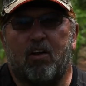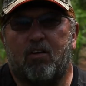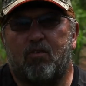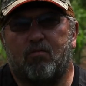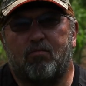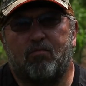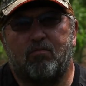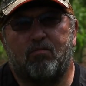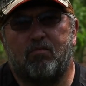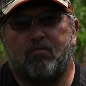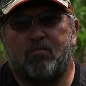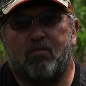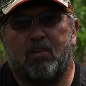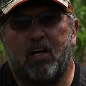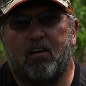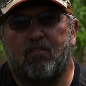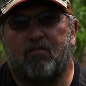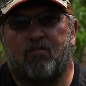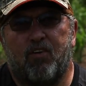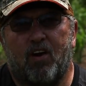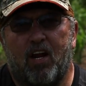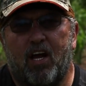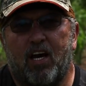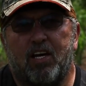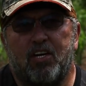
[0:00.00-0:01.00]
it
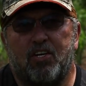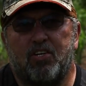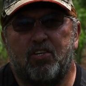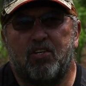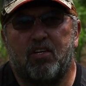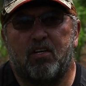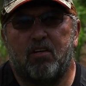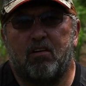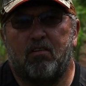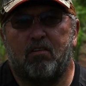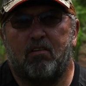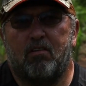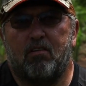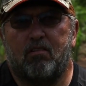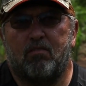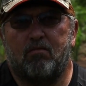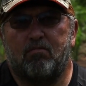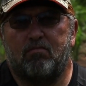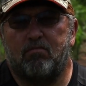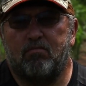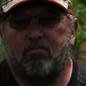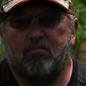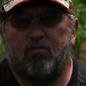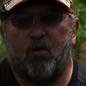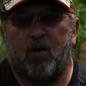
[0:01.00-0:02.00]
inflation or
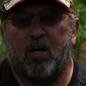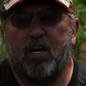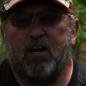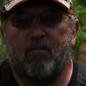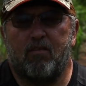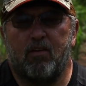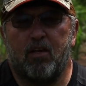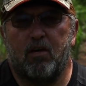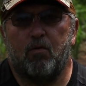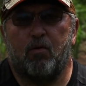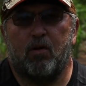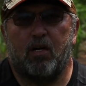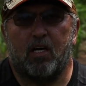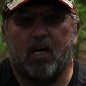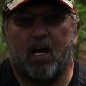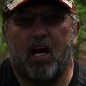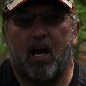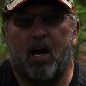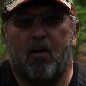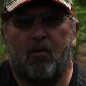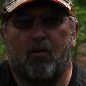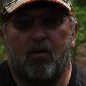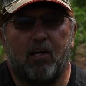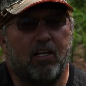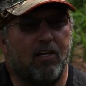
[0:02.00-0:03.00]
whatever they want to
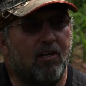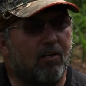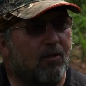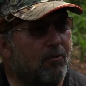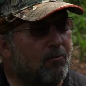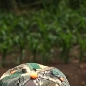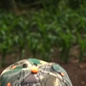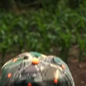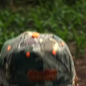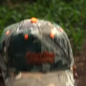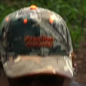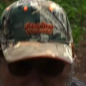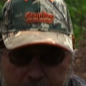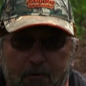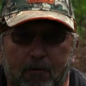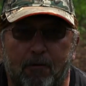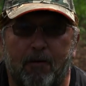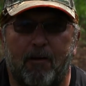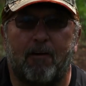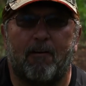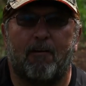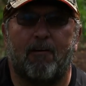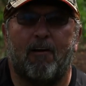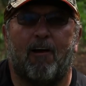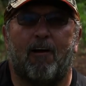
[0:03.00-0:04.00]
call it. And then you'll
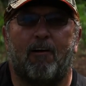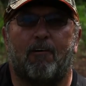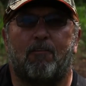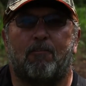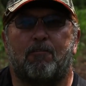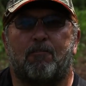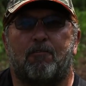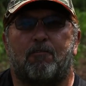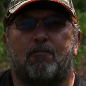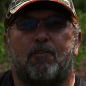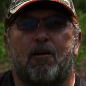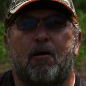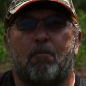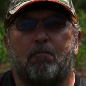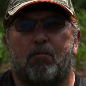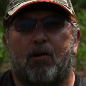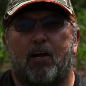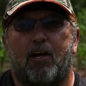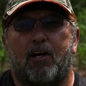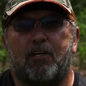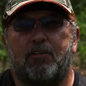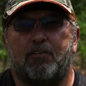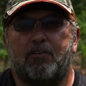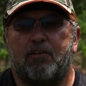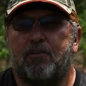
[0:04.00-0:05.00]
run across some
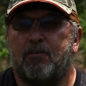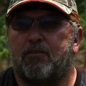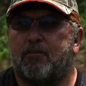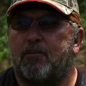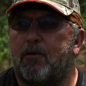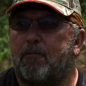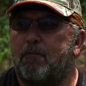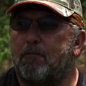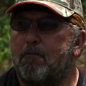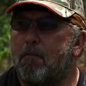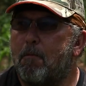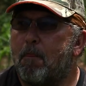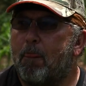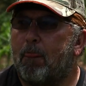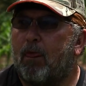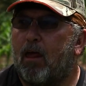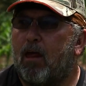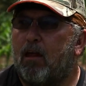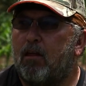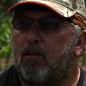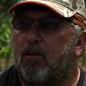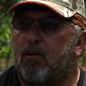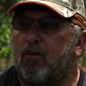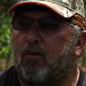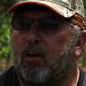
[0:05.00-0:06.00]
places that
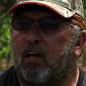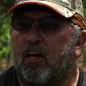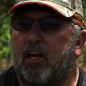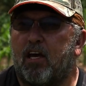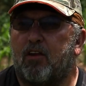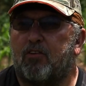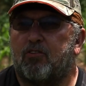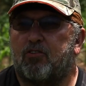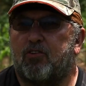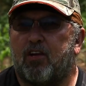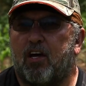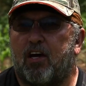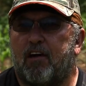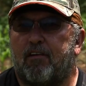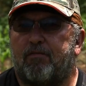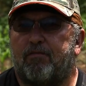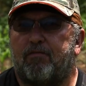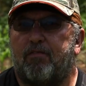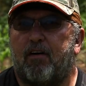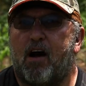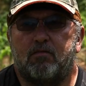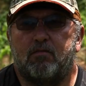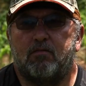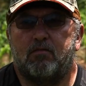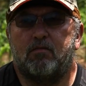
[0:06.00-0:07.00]
you can get
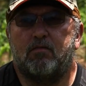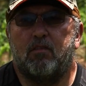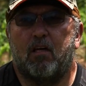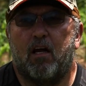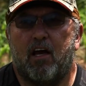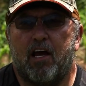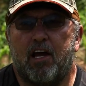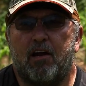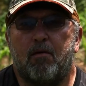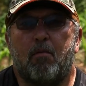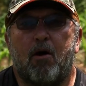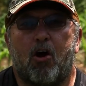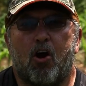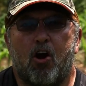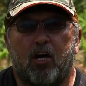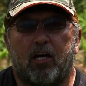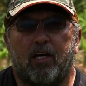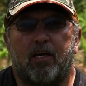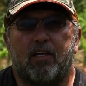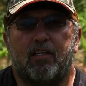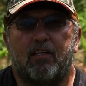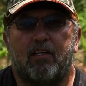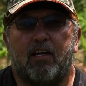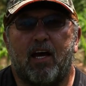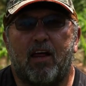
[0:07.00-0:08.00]
stuff at a
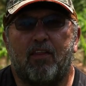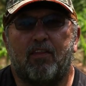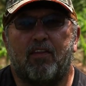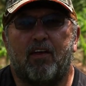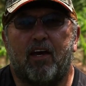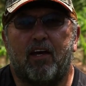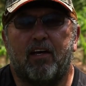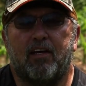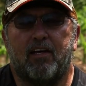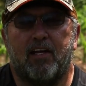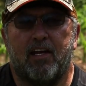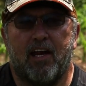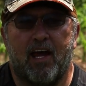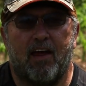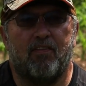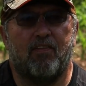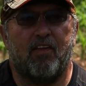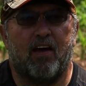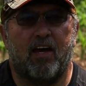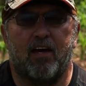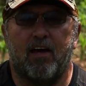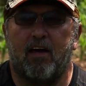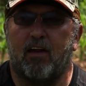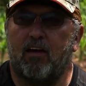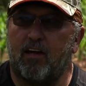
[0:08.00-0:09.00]
bargain, I think. And I
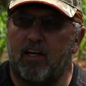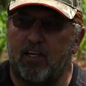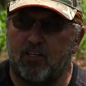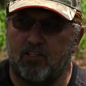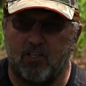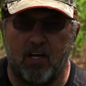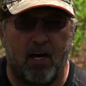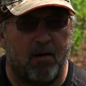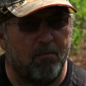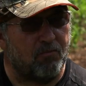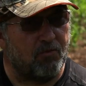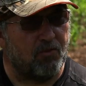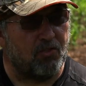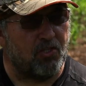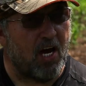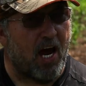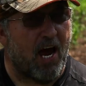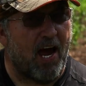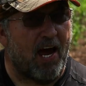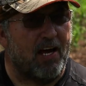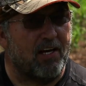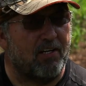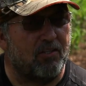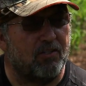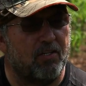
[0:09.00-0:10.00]
think, unless something's
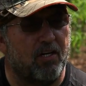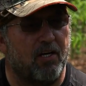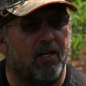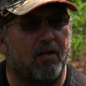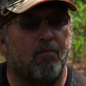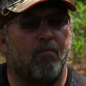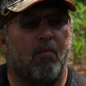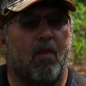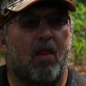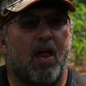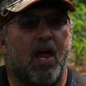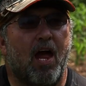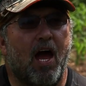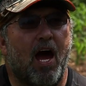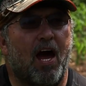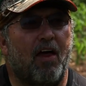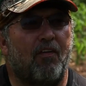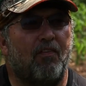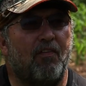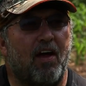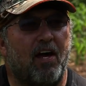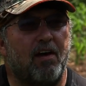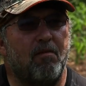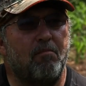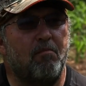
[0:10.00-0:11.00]
changed now,
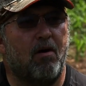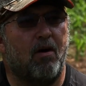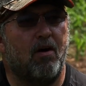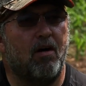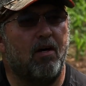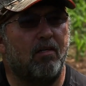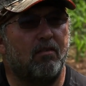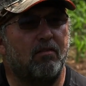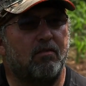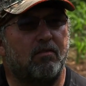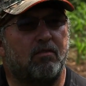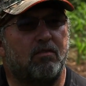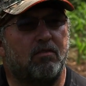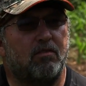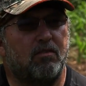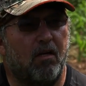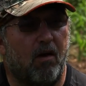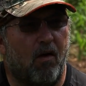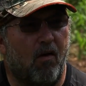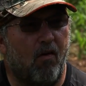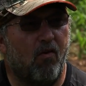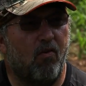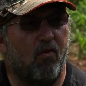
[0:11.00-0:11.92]
I think Martin's